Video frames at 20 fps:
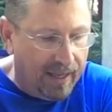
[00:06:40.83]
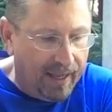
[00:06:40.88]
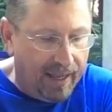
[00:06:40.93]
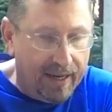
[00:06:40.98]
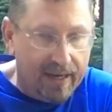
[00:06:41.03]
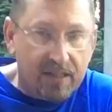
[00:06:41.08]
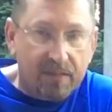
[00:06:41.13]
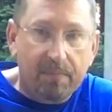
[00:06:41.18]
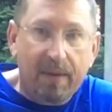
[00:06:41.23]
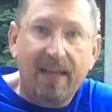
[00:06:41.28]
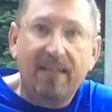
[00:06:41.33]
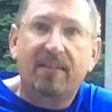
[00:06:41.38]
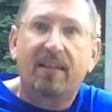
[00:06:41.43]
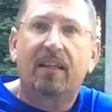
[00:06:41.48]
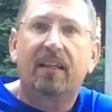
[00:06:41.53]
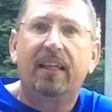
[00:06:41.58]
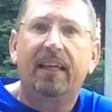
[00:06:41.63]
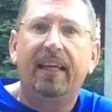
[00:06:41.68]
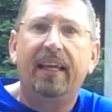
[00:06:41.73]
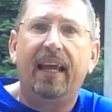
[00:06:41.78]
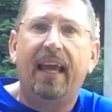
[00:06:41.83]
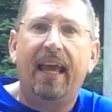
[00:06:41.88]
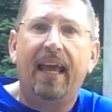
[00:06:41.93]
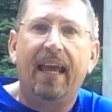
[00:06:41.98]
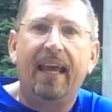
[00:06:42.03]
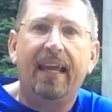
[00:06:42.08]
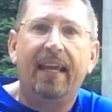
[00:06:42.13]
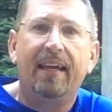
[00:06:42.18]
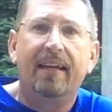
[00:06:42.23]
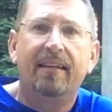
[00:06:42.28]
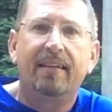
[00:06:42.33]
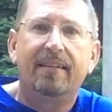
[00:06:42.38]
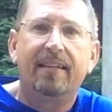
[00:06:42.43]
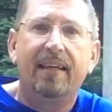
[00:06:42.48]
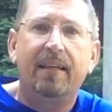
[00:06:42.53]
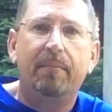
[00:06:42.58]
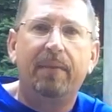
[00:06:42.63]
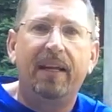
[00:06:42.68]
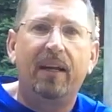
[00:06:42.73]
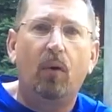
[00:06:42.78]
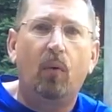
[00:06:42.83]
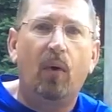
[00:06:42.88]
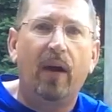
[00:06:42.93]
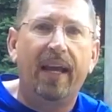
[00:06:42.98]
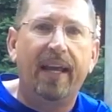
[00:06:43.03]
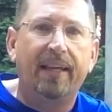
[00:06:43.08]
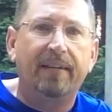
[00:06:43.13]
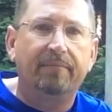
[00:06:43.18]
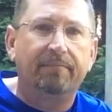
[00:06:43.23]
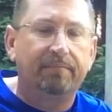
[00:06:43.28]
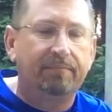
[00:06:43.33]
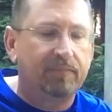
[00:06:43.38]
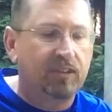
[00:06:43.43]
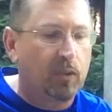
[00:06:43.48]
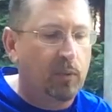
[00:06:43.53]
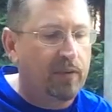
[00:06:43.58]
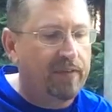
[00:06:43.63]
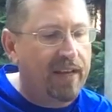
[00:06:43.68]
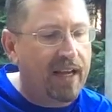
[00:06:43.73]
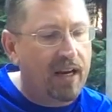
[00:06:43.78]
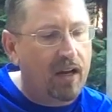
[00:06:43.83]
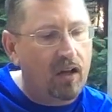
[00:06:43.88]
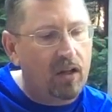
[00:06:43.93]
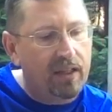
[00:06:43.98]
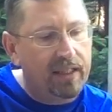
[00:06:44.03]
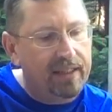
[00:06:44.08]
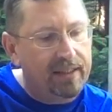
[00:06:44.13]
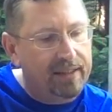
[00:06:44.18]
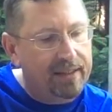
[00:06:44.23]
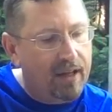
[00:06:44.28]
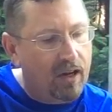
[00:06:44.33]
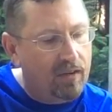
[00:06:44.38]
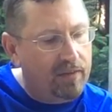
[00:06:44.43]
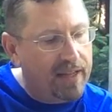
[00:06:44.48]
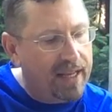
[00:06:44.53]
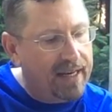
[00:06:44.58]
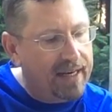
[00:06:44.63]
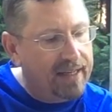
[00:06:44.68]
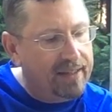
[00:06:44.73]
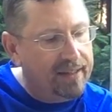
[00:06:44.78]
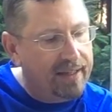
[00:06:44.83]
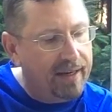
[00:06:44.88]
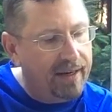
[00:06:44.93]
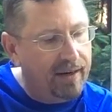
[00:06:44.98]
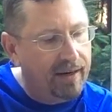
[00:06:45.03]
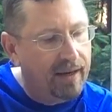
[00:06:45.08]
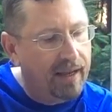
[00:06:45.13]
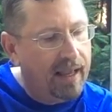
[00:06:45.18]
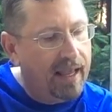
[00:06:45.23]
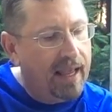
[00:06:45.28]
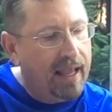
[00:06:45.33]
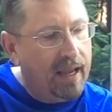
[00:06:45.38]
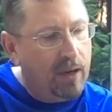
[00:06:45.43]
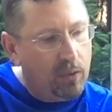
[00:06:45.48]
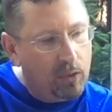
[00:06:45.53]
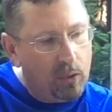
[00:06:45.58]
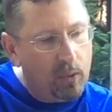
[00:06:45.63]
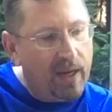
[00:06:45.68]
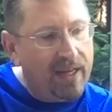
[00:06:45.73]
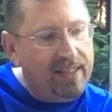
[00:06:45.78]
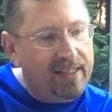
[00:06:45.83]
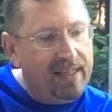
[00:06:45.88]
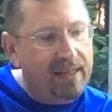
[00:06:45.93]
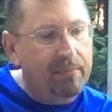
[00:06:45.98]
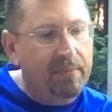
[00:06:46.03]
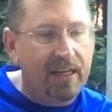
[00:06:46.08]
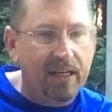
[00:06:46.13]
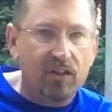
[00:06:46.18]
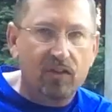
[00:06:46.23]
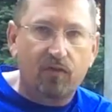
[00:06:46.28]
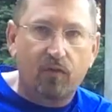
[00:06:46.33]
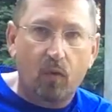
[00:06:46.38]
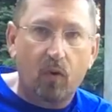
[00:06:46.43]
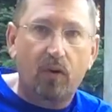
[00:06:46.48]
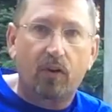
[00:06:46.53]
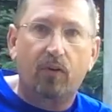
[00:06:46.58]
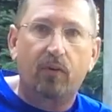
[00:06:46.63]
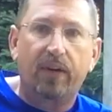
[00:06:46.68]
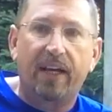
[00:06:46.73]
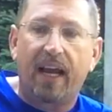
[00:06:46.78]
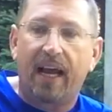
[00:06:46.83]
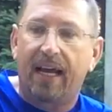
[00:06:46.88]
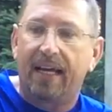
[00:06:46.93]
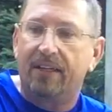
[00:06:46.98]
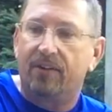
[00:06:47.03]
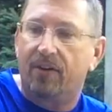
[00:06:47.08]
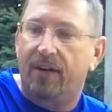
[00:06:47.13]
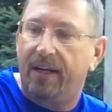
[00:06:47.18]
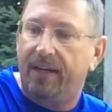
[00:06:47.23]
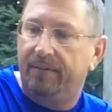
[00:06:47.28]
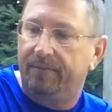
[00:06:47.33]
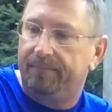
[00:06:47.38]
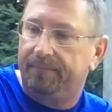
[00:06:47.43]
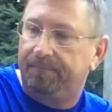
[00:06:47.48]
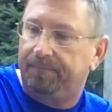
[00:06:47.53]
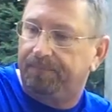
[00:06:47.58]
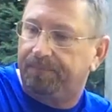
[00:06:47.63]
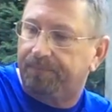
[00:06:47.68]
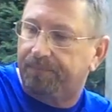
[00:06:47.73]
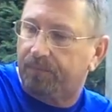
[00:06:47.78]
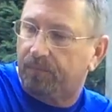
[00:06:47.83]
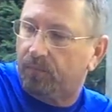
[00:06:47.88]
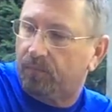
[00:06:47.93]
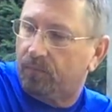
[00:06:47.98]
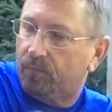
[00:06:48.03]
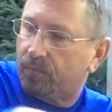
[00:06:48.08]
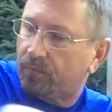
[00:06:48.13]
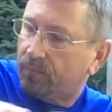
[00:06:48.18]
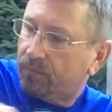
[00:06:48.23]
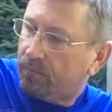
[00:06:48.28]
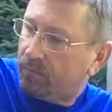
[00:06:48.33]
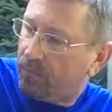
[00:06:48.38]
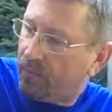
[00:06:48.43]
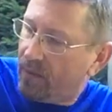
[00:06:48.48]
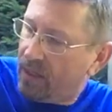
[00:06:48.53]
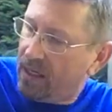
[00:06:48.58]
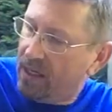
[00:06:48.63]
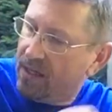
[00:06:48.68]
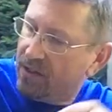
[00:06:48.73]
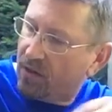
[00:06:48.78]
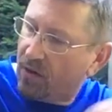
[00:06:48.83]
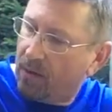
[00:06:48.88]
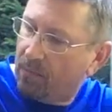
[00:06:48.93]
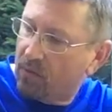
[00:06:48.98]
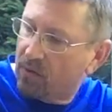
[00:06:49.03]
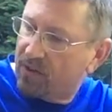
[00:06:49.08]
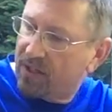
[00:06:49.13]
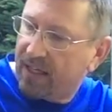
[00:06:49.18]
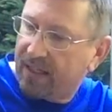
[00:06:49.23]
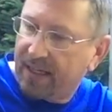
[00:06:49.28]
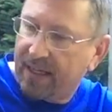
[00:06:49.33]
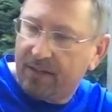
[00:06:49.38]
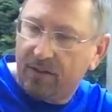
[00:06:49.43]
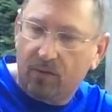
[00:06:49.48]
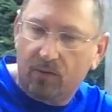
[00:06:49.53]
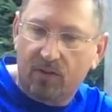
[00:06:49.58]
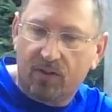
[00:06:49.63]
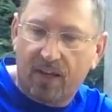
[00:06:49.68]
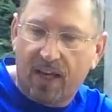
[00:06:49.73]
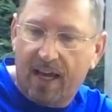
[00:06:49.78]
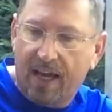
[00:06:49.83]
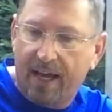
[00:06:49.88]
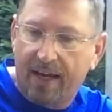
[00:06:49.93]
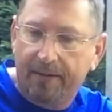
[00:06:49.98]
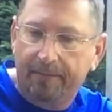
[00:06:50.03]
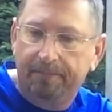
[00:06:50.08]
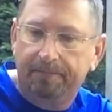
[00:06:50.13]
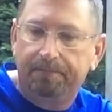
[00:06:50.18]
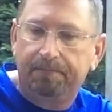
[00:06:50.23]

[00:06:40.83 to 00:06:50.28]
And it's basically a 10-minute wait. So we've got all that in there, and we'll wait 10 minutes for it to rehydrate. And so I'm going to set that to the side.